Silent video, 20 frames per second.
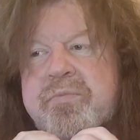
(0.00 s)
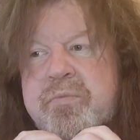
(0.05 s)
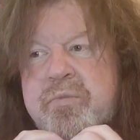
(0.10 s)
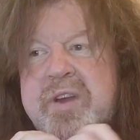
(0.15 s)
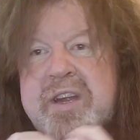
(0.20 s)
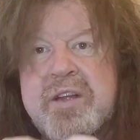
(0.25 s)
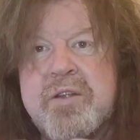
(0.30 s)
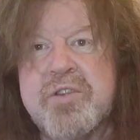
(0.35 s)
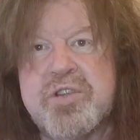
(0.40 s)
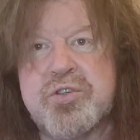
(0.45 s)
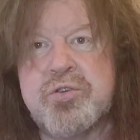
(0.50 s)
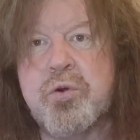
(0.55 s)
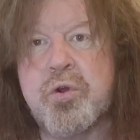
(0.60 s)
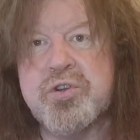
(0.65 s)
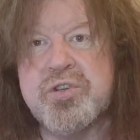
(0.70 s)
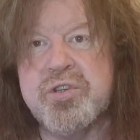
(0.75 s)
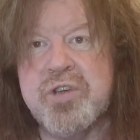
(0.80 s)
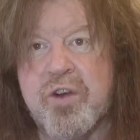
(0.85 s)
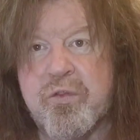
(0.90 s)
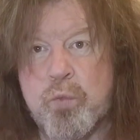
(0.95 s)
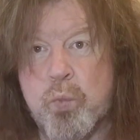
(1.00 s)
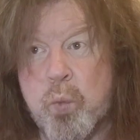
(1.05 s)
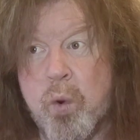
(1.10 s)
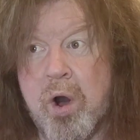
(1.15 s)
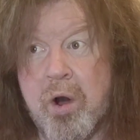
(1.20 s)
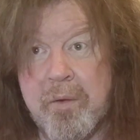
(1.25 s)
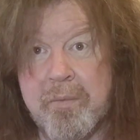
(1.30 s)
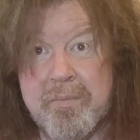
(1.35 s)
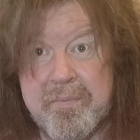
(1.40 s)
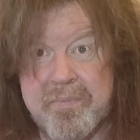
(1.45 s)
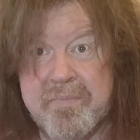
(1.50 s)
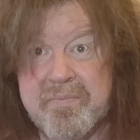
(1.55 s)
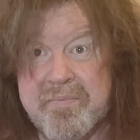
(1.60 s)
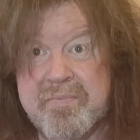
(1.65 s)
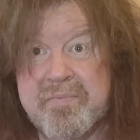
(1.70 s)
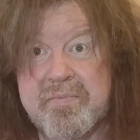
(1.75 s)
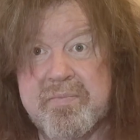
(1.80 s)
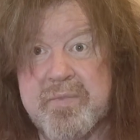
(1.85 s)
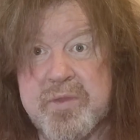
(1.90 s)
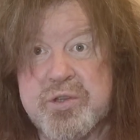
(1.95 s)
reconstruction of what
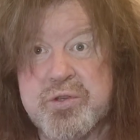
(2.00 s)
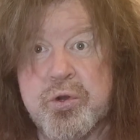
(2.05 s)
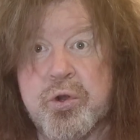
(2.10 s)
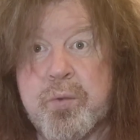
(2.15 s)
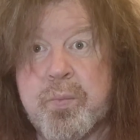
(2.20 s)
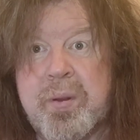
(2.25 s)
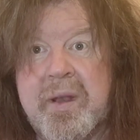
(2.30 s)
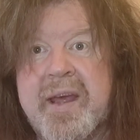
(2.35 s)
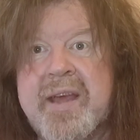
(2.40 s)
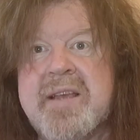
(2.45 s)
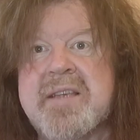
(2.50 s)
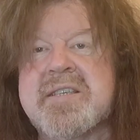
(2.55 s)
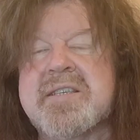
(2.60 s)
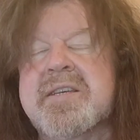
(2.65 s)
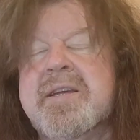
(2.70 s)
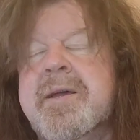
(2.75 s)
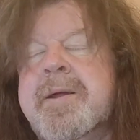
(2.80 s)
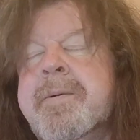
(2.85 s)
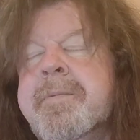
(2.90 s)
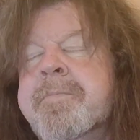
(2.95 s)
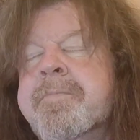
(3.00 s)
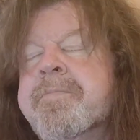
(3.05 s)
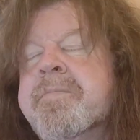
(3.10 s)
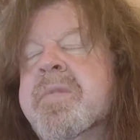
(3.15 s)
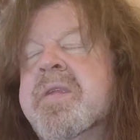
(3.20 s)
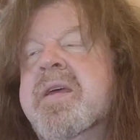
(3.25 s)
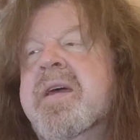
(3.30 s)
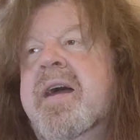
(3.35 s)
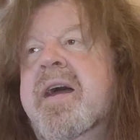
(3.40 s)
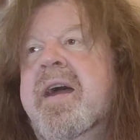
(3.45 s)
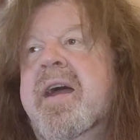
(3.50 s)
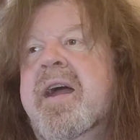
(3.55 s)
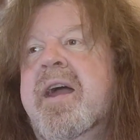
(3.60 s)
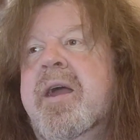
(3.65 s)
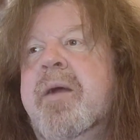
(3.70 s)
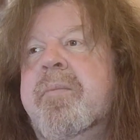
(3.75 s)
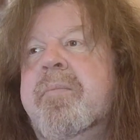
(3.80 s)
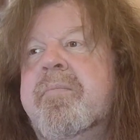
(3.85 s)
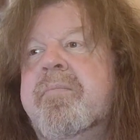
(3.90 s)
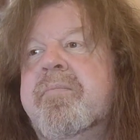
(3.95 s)
took place.
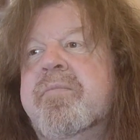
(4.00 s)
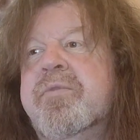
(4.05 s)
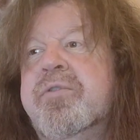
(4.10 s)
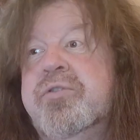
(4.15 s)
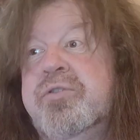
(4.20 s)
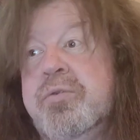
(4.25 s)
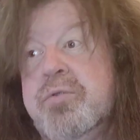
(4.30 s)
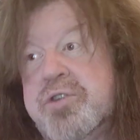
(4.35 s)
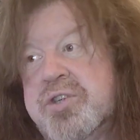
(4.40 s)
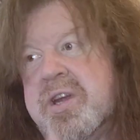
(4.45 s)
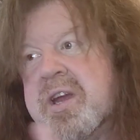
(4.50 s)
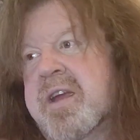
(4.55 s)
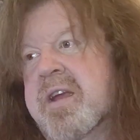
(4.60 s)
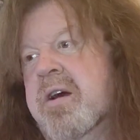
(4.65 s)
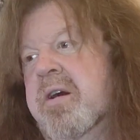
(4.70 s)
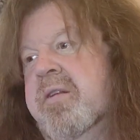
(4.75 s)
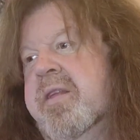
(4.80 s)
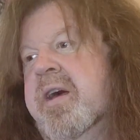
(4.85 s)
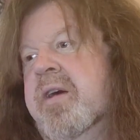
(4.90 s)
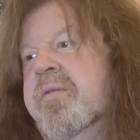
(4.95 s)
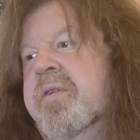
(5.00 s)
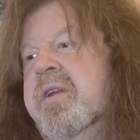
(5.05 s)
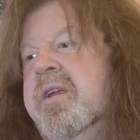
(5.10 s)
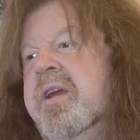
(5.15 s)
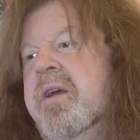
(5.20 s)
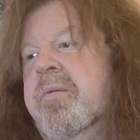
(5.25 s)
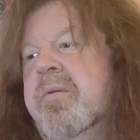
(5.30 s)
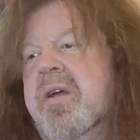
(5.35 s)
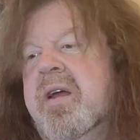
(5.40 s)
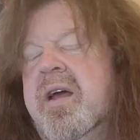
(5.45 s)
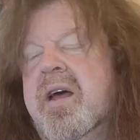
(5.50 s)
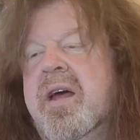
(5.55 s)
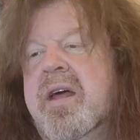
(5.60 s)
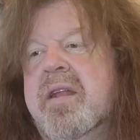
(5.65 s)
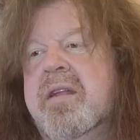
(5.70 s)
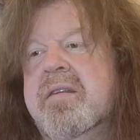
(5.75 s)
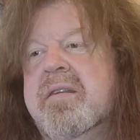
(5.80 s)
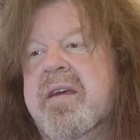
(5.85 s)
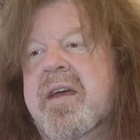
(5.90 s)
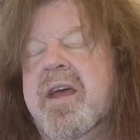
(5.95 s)
Do check out that video.
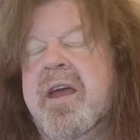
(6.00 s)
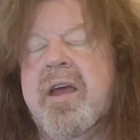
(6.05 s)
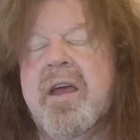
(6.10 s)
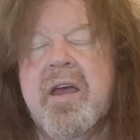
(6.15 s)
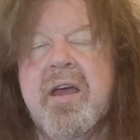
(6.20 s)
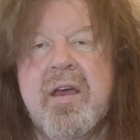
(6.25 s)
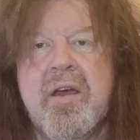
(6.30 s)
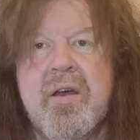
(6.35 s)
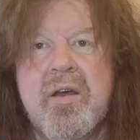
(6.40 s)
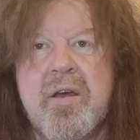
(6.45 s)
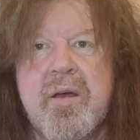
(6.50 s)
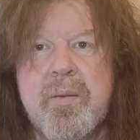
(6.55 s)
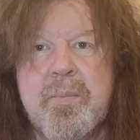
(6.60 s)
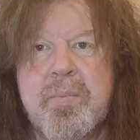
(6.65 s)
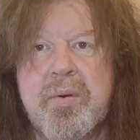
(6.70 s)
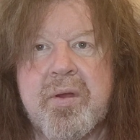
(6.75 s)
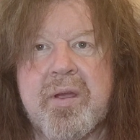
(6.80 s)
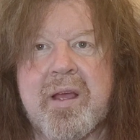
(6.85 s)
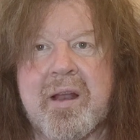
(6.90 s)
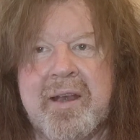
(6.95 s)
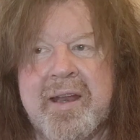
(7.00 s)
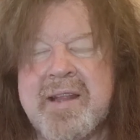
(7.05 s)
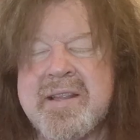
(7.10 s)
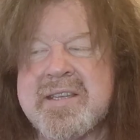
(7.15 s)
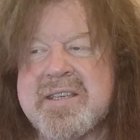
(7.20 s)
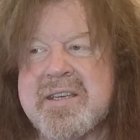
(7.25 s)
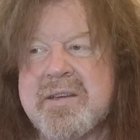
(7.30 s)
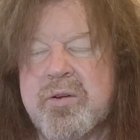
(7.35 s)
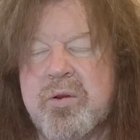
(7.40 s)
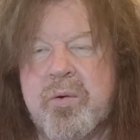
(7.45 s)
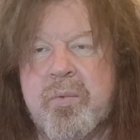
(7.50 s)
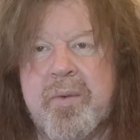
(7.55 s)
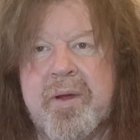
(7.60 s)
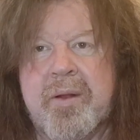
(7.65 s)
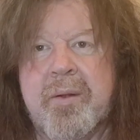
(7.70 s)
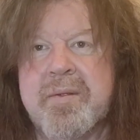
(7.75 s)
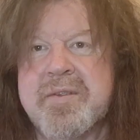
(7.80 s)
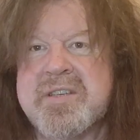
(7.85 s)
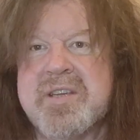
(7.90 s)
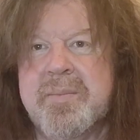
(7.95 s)
And but Clint
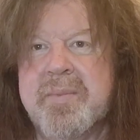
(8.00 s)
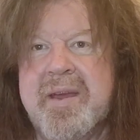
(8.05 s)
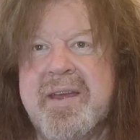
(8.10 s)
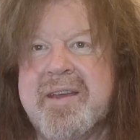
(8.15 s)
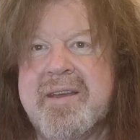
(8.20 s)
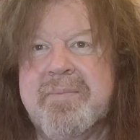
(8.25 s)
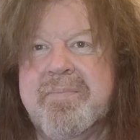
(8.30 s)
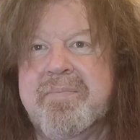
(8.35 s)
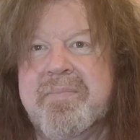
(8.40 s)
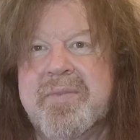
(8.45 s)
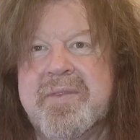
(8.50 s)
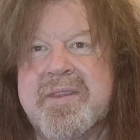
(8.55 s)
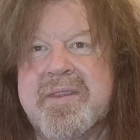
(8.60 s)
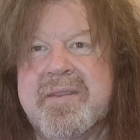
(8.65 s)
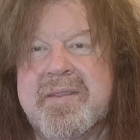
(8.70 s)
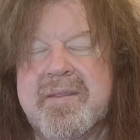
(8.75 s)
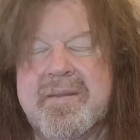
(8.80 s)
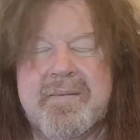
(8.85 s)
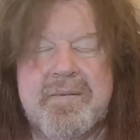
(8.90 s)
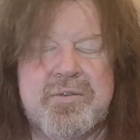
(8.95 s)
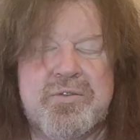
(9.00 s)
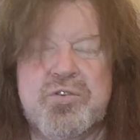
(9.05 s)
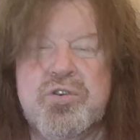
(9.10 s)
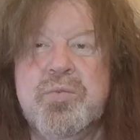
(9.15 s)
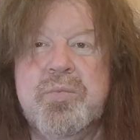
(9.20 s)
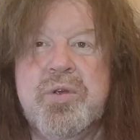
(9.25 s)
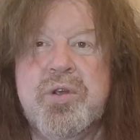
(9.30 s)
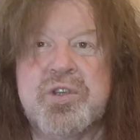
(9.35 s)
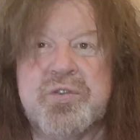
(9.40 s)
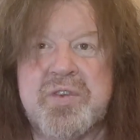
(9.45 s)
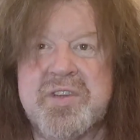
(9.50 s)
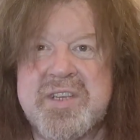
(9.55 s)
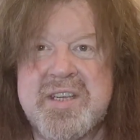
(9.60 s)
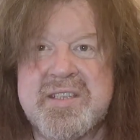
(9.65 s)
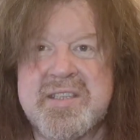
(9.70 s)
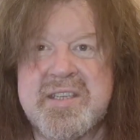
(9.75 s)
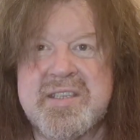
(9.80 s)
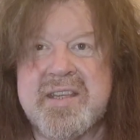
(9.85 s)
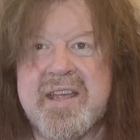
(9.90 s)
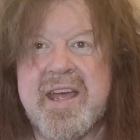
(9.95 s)
went on to make Two Mules for
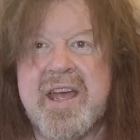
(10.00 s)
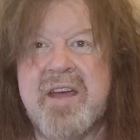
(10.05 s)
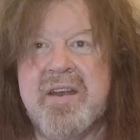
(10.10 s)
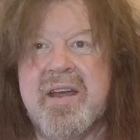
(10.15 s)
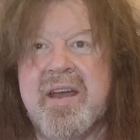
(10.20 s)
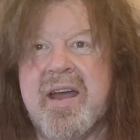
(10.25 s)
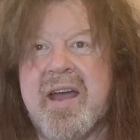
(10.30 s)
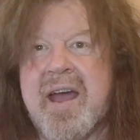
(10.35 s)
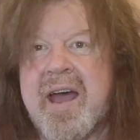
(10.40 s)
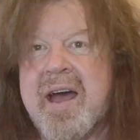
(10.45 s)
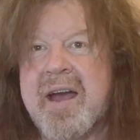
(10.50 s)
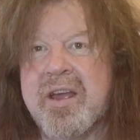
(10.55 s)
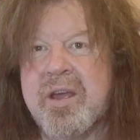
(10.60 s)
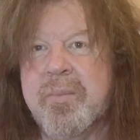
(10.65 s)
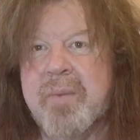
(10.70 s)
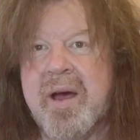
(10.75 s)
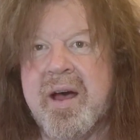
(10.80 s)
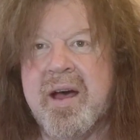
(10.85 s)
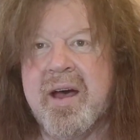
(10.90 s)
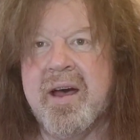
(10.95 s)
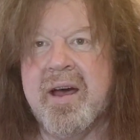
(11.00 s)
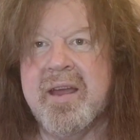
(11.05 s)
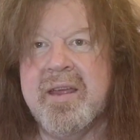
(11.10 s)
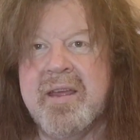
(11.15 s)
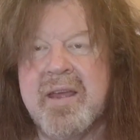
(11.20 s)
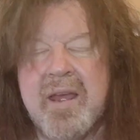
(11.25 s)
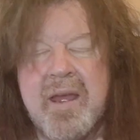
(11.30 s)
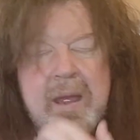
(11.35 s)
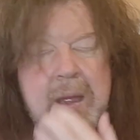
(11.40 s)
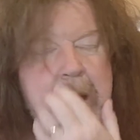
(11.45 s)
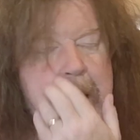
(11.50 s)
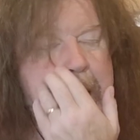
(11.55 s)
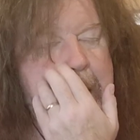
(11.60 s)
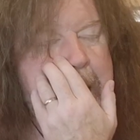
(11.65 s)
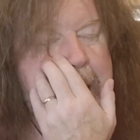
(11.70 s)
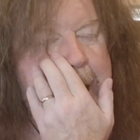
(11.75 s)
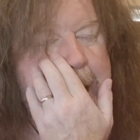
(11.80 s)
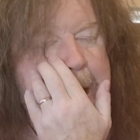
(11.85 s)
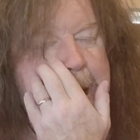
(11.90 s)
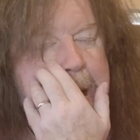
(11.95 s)
Sister Sarah, Hang 'em High.
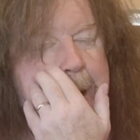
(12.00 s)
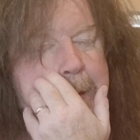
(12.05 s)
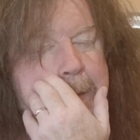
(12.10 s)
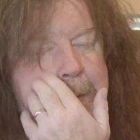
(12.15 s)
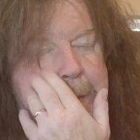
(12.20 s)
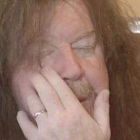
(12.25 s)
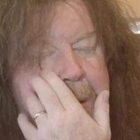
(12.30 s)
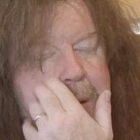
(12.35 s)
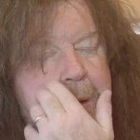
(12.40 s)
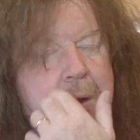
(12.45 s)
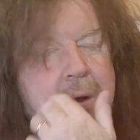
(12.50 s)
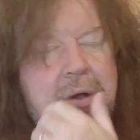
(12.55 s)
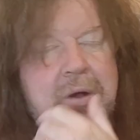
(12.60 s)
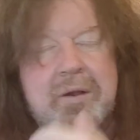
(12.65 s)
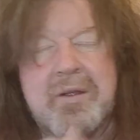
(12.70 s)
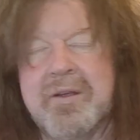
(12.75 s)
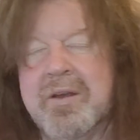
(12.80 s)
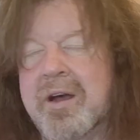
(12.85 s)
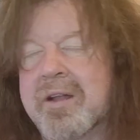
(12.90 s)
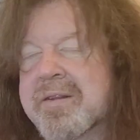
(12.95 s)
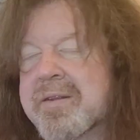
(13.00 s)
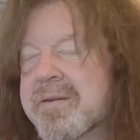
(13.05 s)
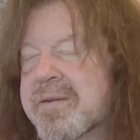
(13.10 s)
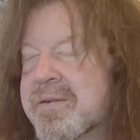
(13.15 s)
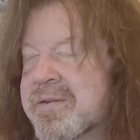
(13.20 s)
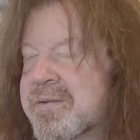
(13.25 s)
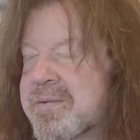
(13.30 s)
Oh God,